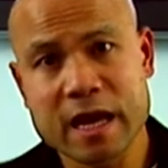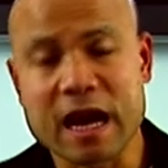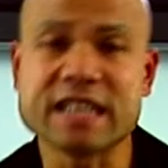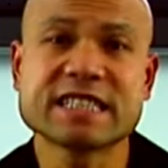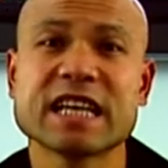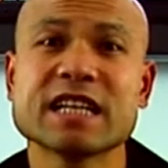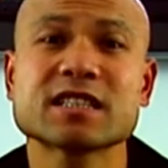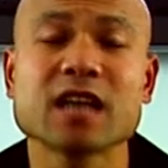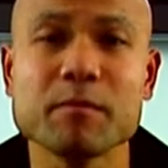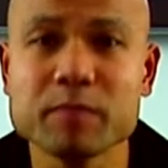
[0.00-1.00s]
And then the
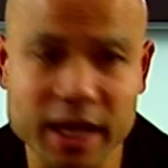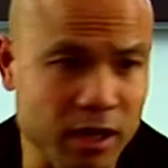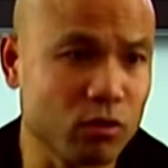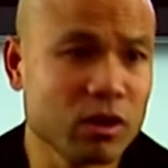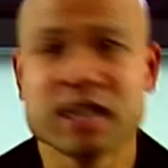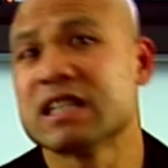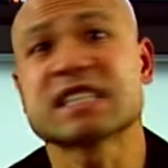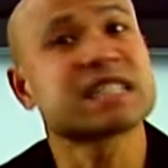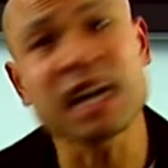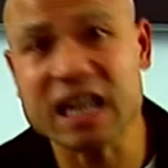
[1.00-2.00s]
Tam Kiu, the
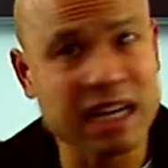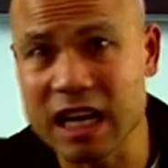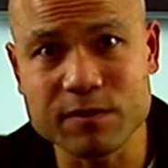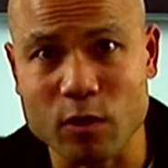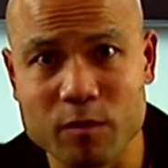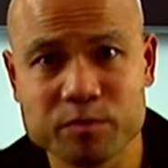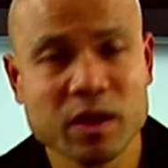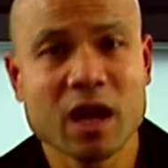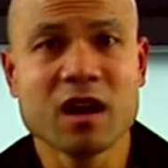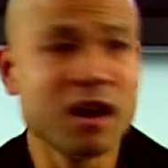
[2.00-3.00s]
second level.
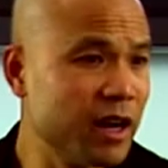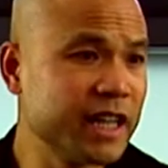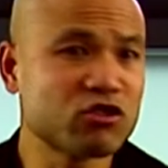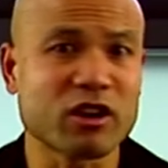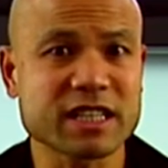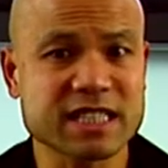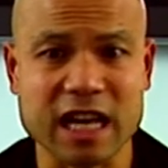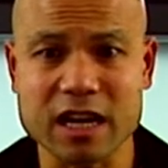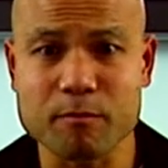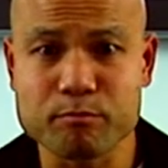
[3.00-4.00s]
Learning to
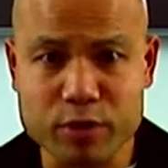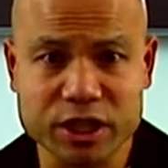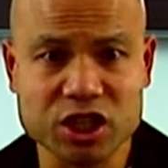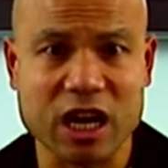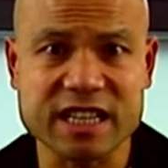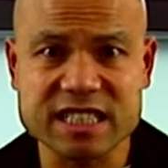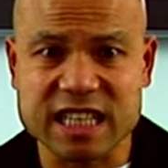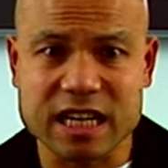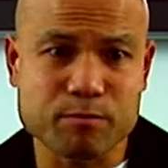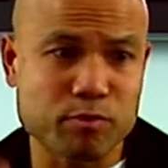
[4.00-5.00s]
understand a bridge,
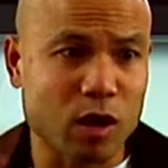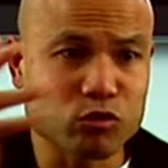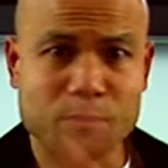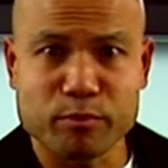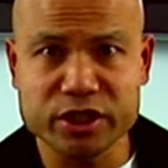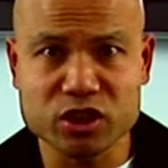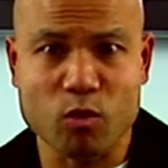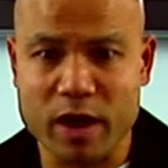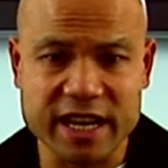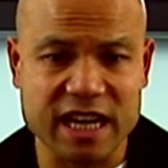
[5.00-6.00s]
understand to blow the bridge
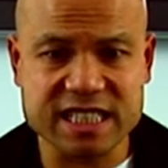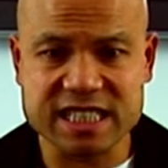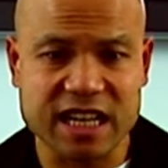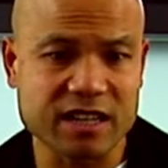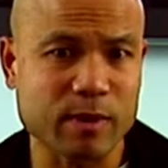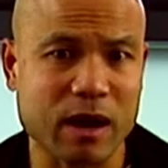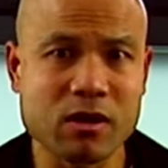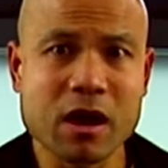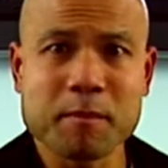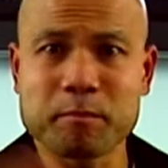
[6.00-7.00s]
away, understand
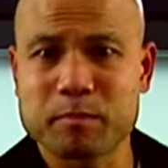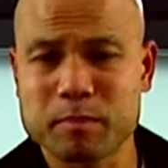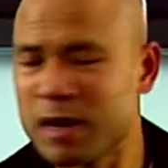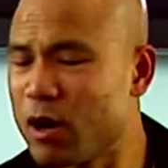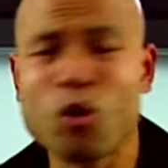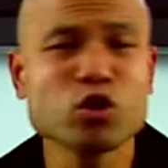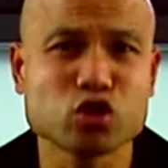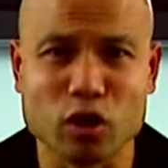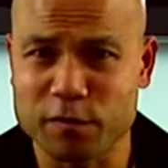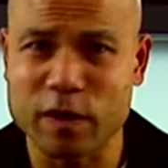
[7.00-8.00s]
about all
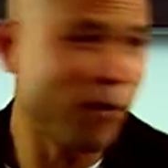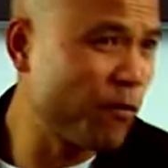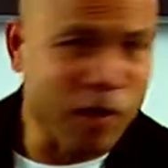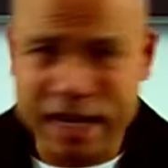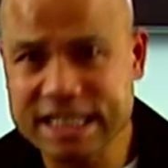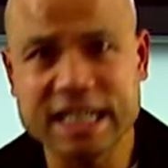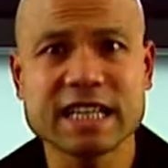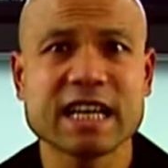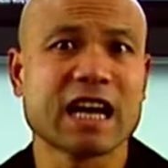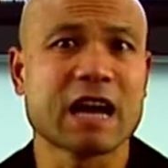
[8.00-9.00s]
sort of things,
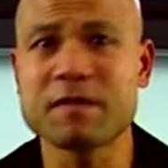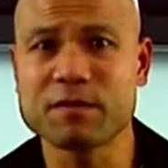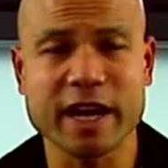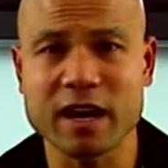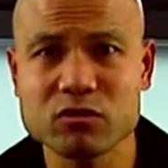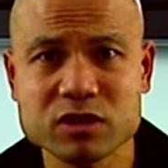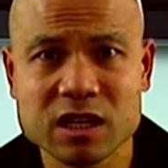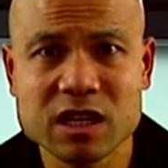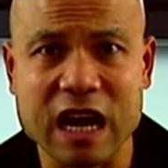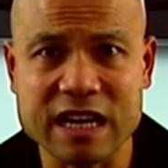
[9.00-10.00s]
fighting, everything else,
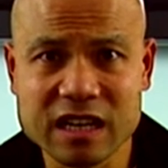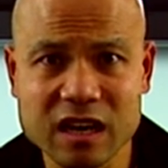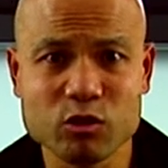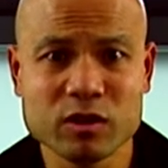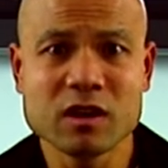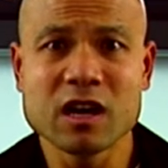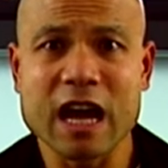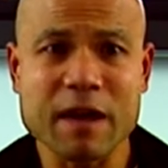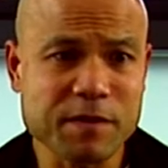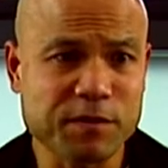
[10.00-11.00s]
and learn
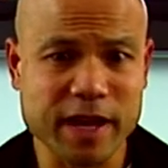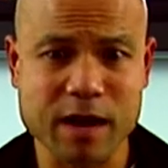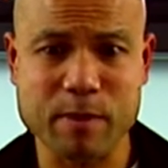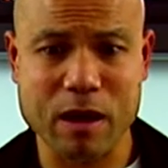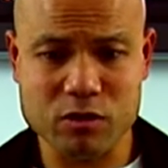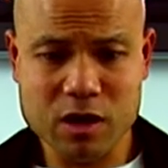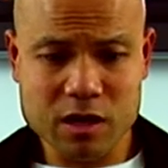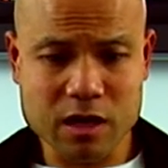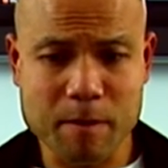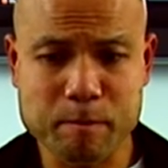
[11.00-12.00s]
everything about
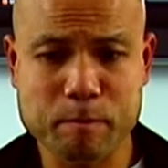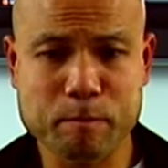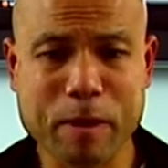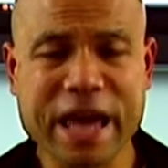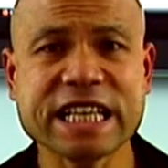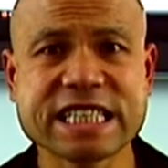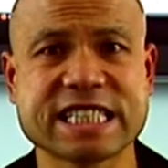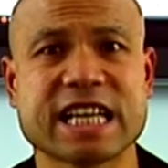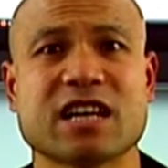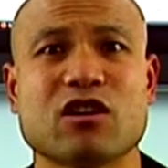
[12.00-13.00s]
the
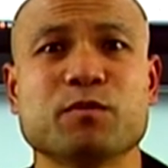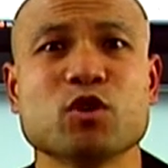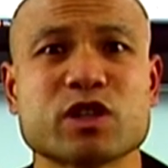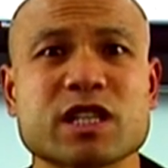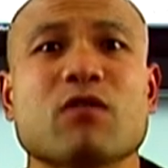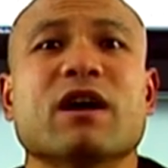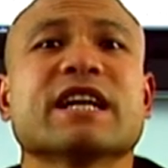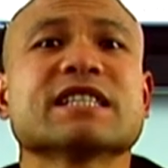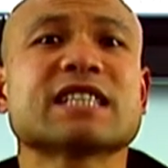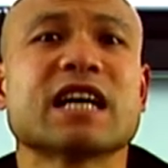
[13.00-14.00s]
basic of yourself and
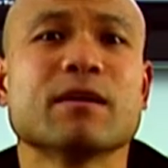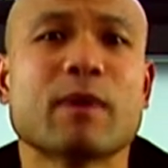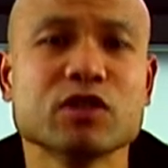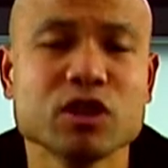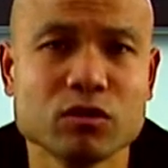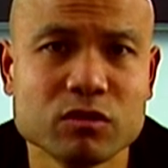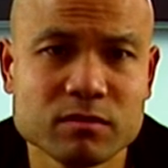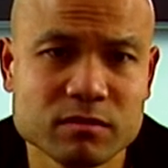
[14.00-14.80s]
understand about you.